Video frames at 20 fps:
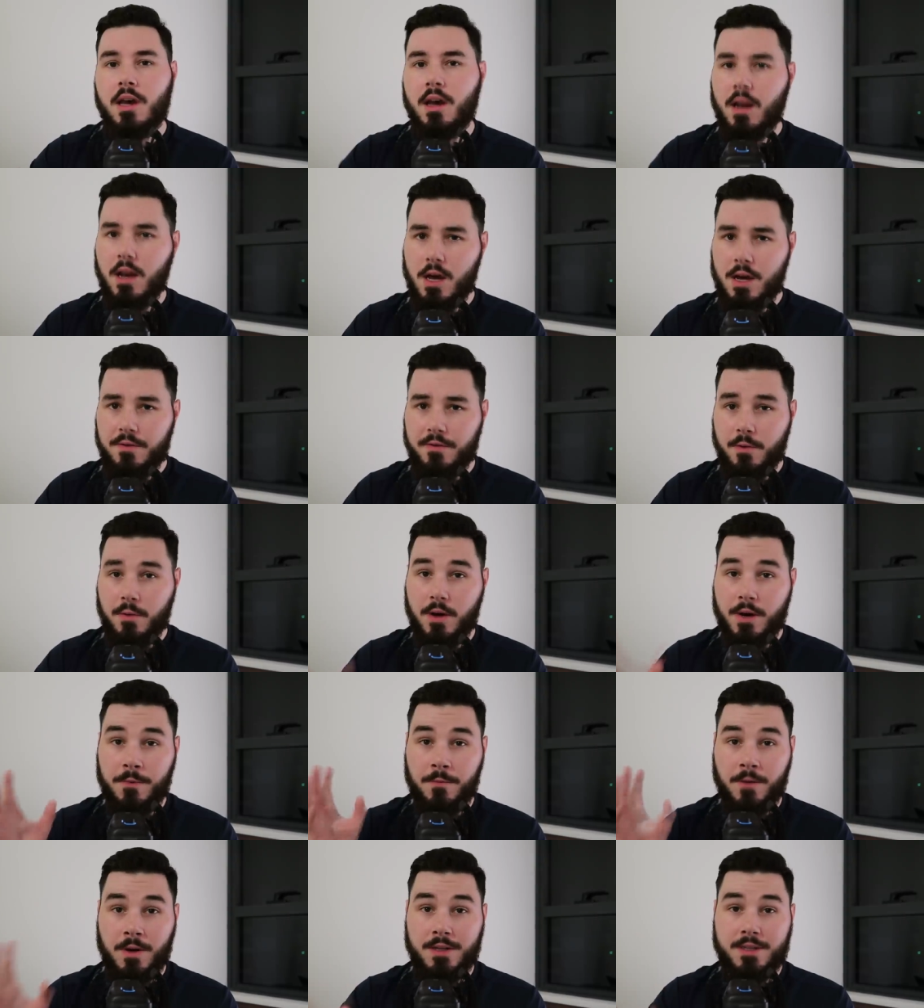So, hello
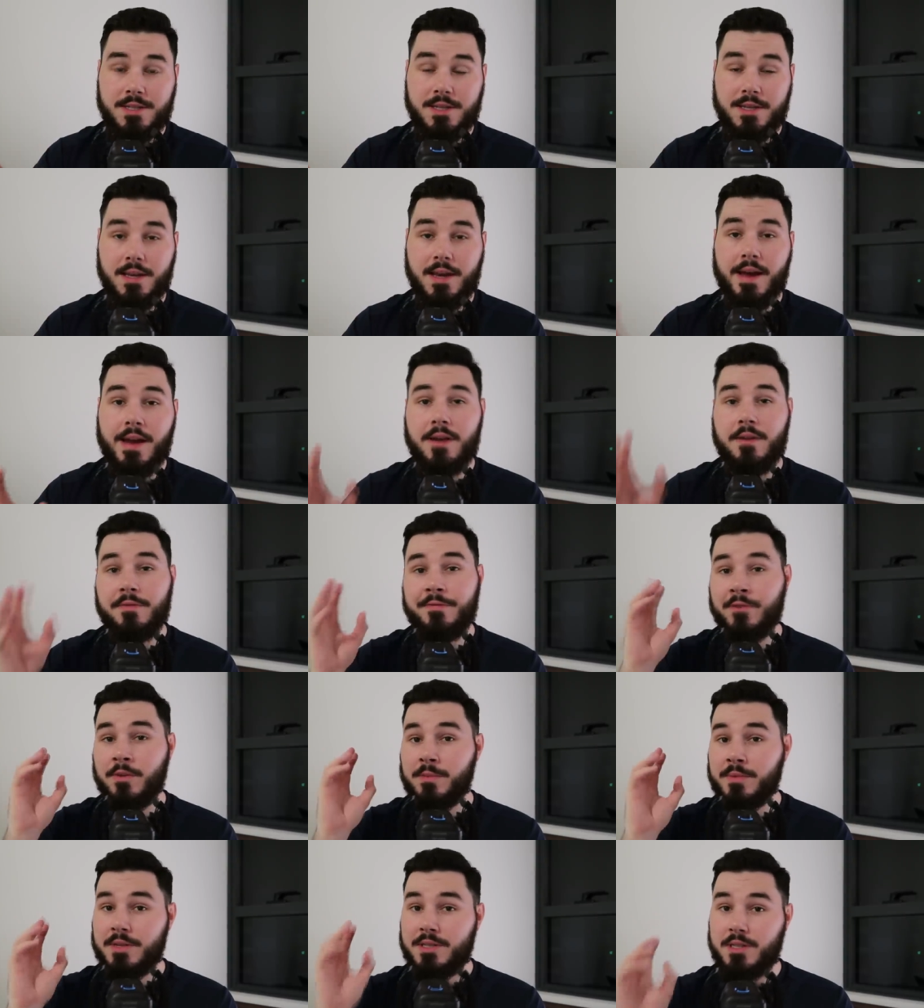everyone, once again
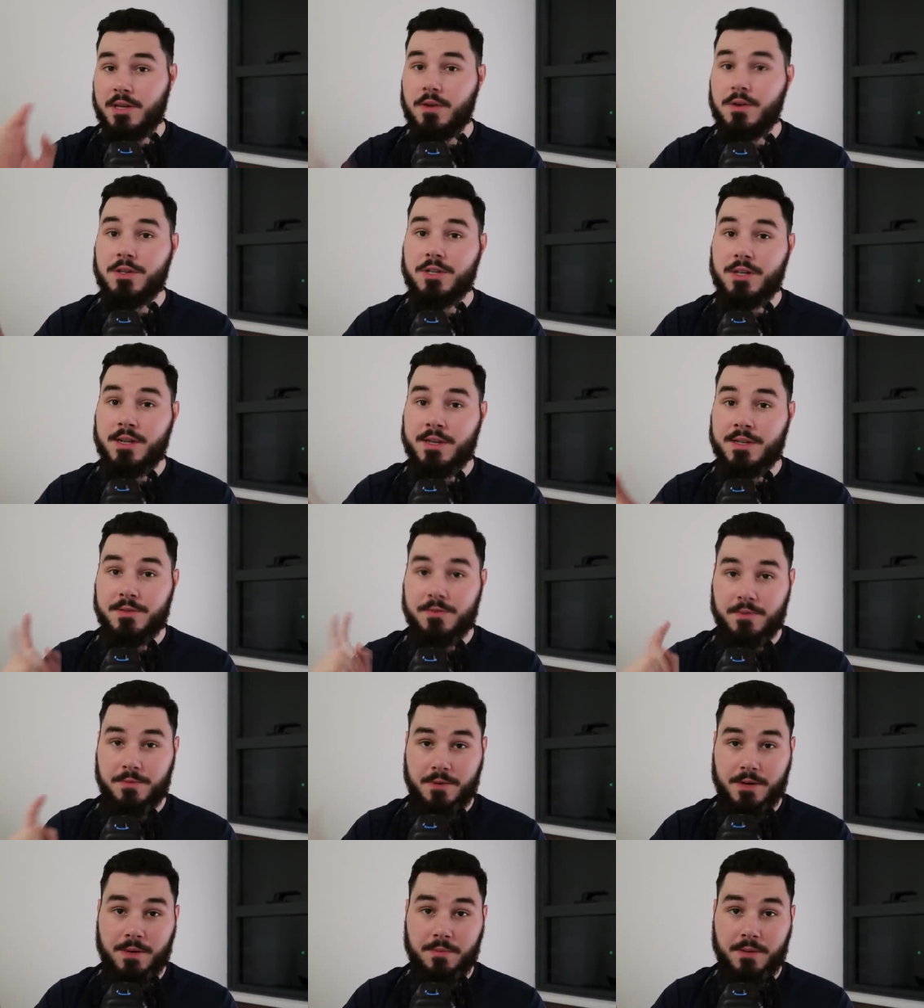from the Socialist
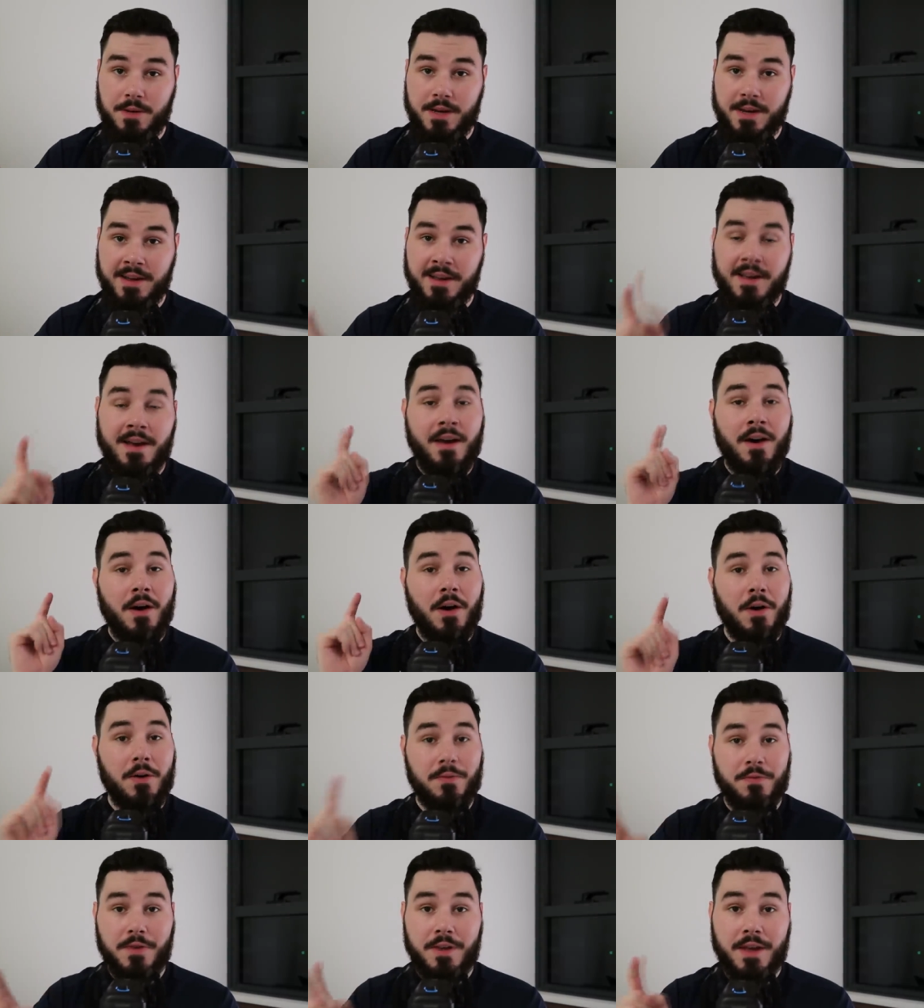Republic
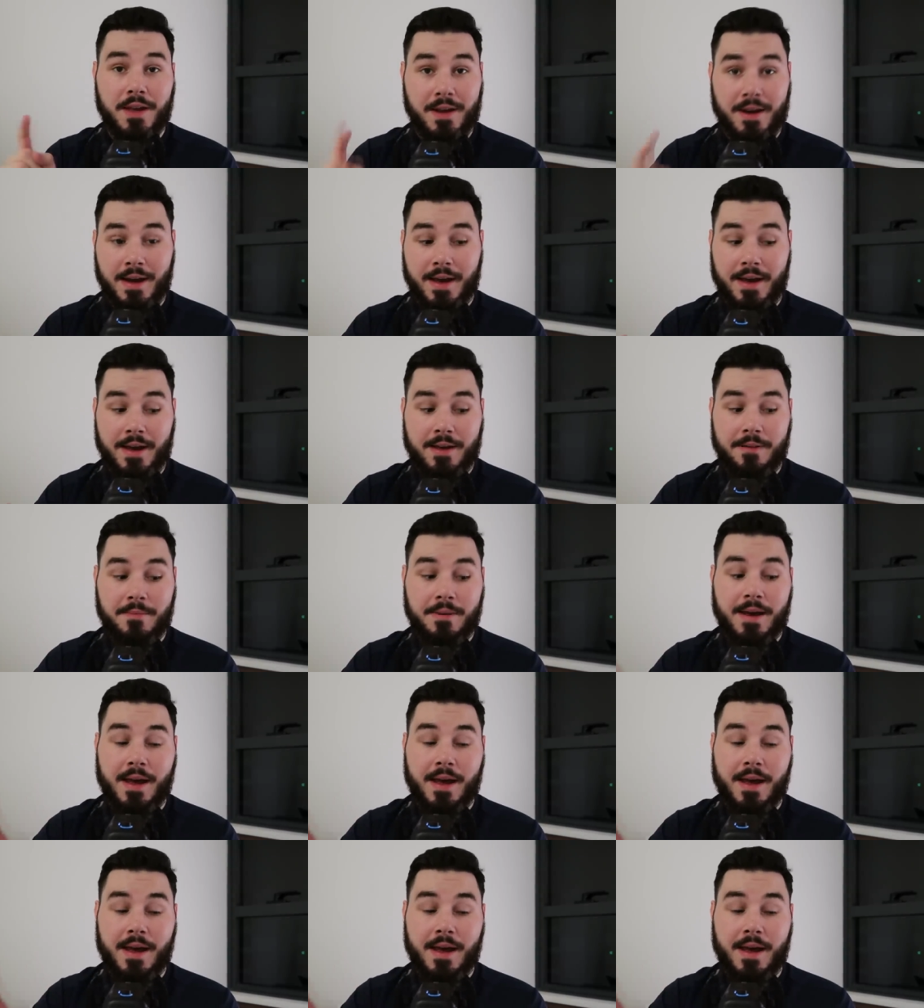of Vietnam.